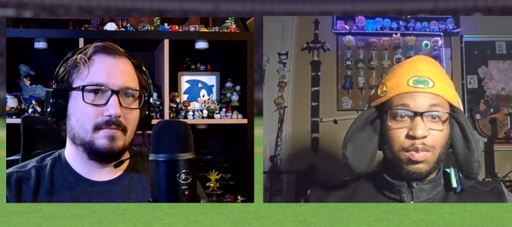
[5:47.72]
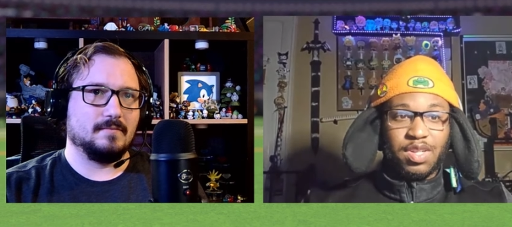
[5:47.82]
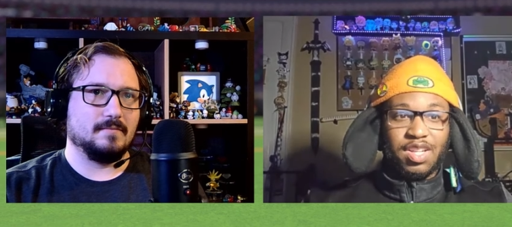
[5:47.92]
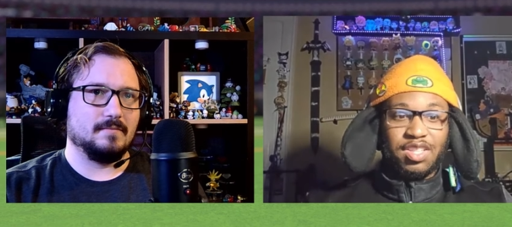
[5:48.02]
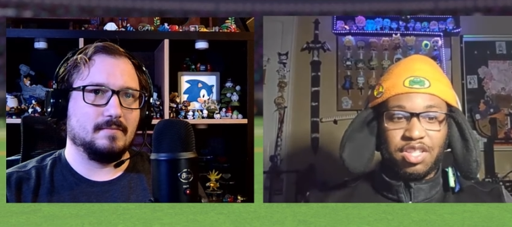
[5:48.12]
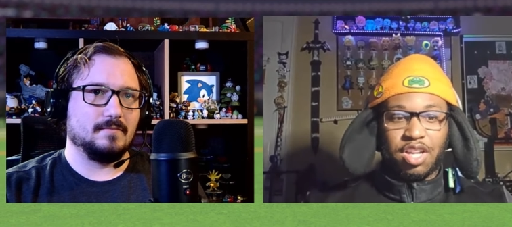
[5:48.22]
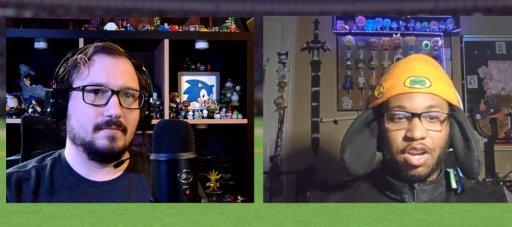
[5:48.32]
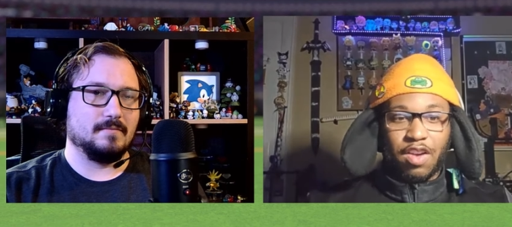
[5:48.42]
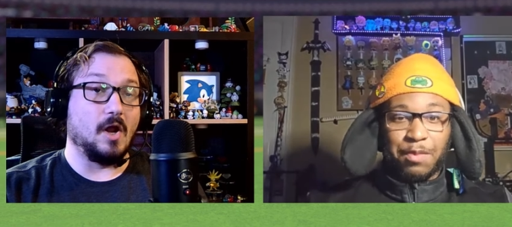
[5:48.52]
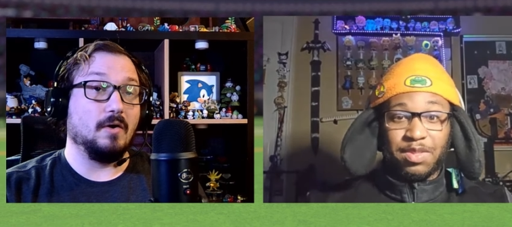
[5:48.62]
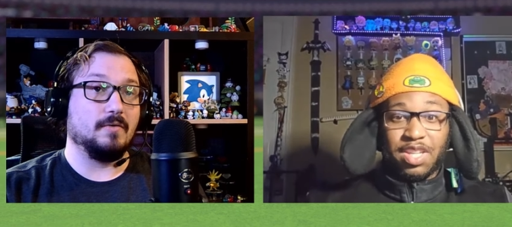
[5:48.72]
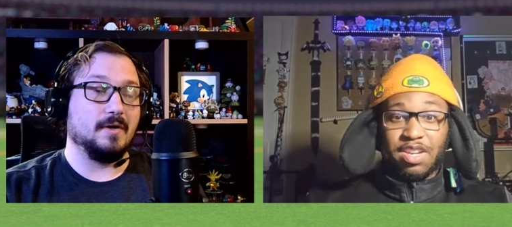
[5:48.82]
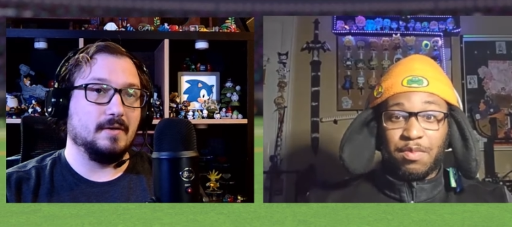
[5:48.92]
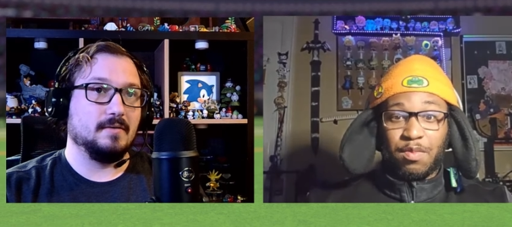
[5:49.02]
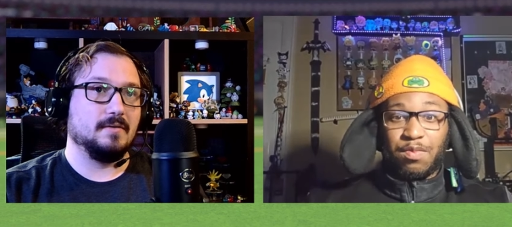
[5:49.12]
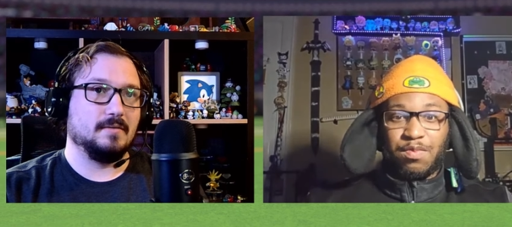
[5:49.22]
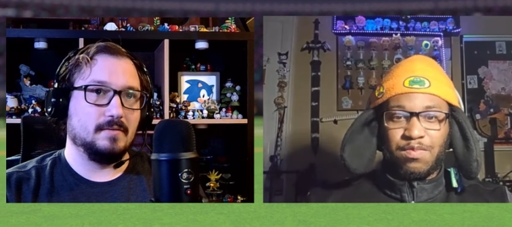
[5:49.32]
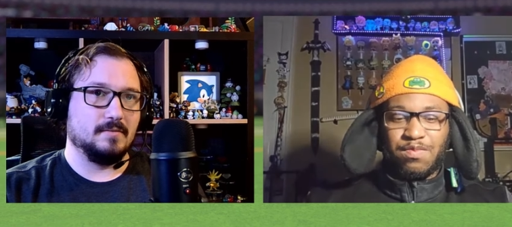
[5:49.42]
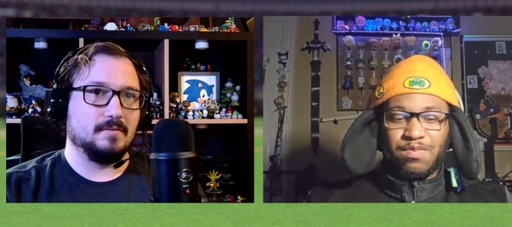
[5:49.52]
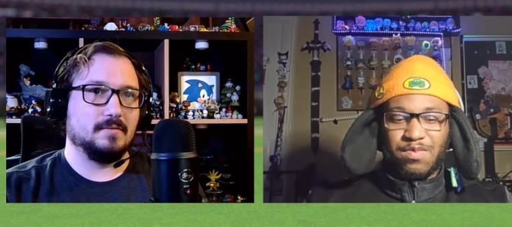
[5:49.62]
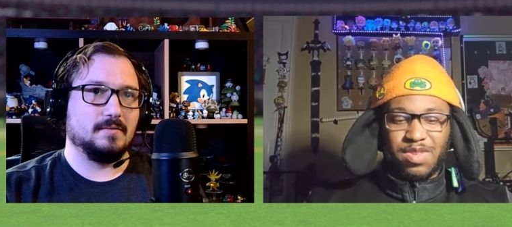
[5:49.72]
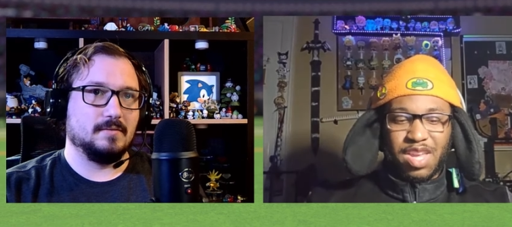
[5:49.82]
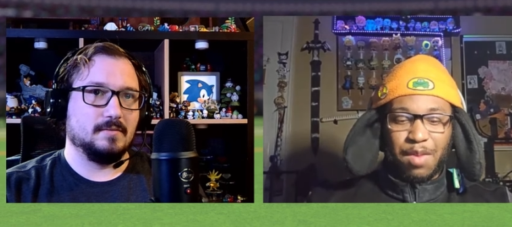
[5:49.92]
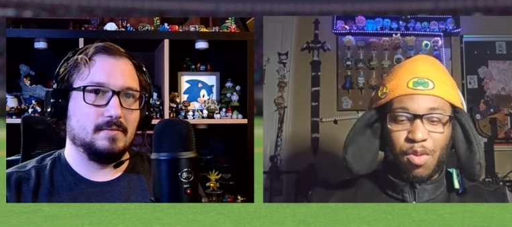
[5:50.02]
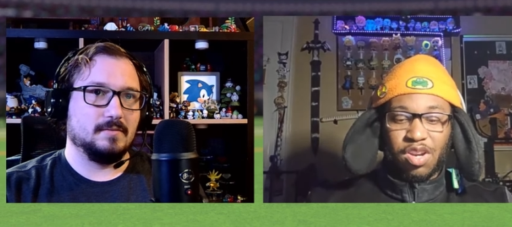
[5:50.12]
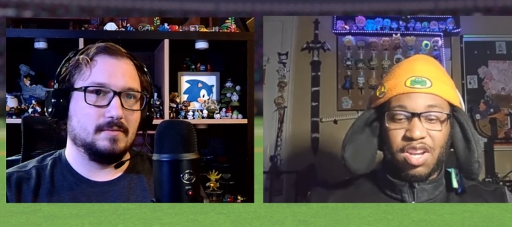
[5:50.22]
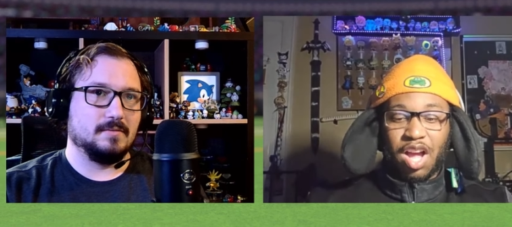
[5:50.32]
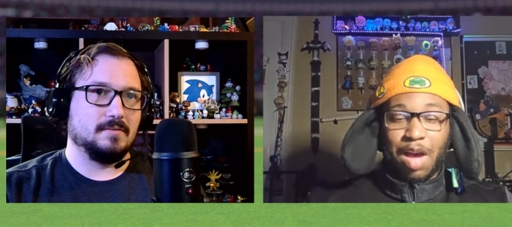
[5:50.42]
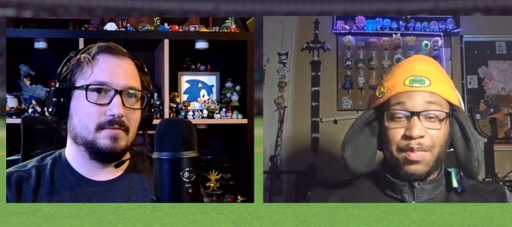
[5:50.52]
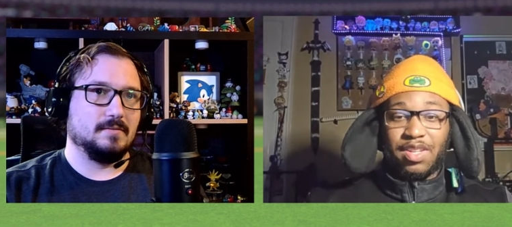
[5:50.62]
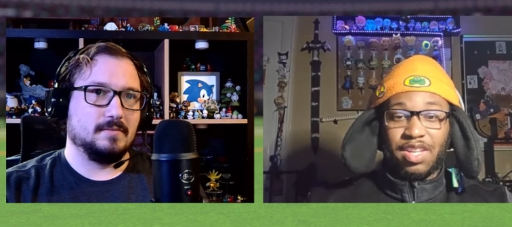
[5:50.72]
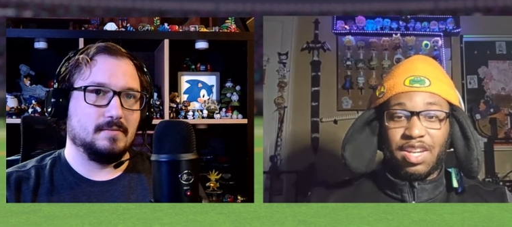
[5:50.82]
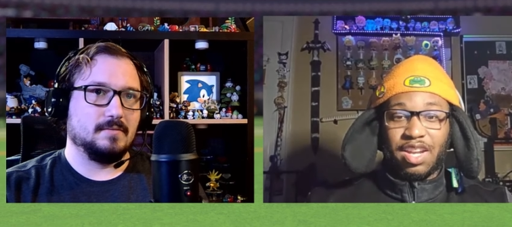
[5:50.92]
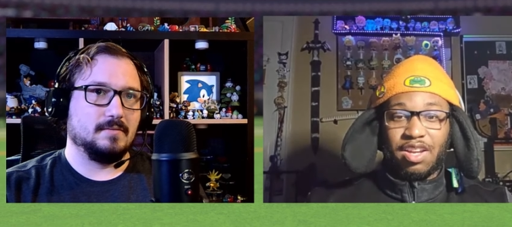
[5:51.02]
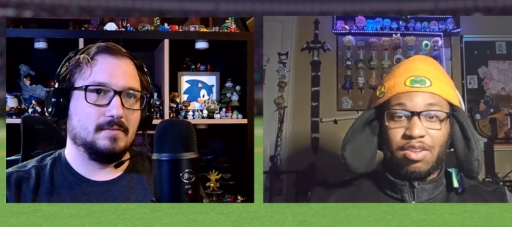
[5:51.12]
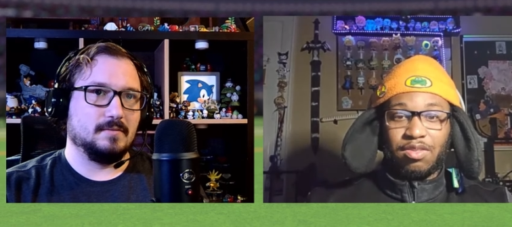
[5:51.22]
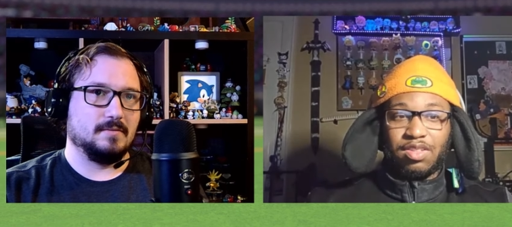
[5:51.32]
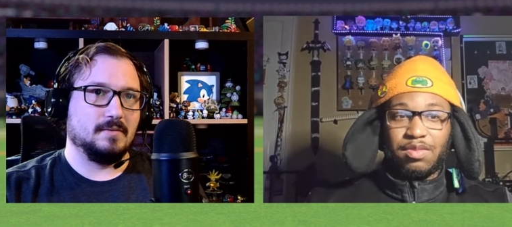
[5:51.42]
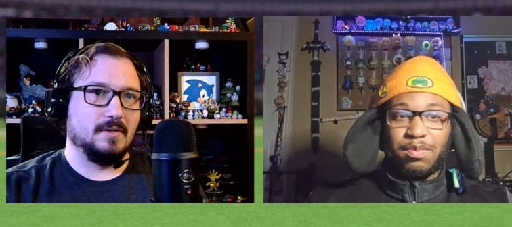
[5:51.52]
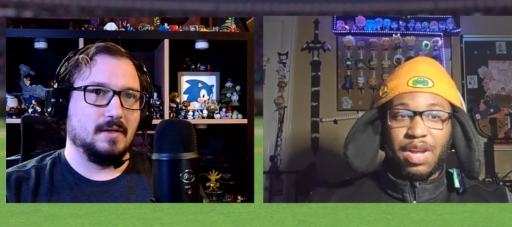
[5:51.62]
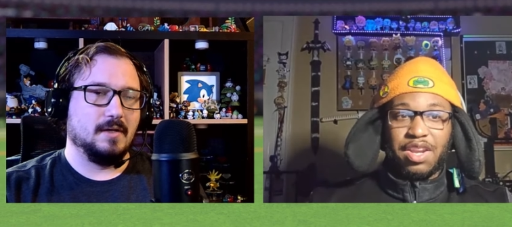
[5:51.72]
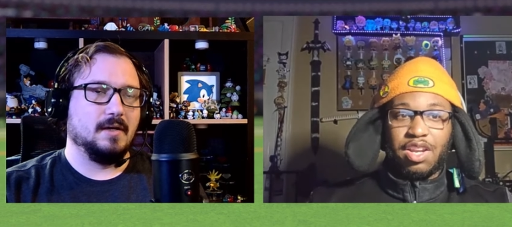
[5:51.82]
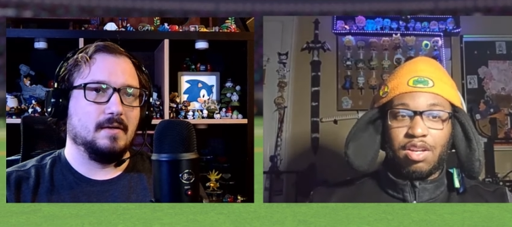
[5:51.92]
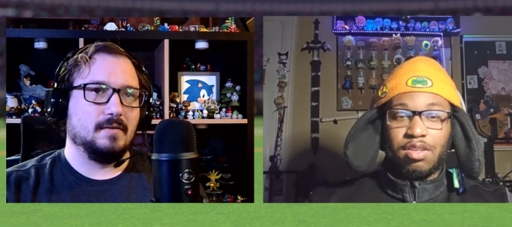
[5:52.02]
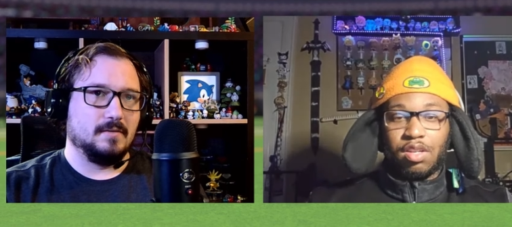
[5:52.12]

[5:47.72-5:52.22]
Speaker 1: because, you know, I'm seeing them, yeah, more commonly now. But, you know,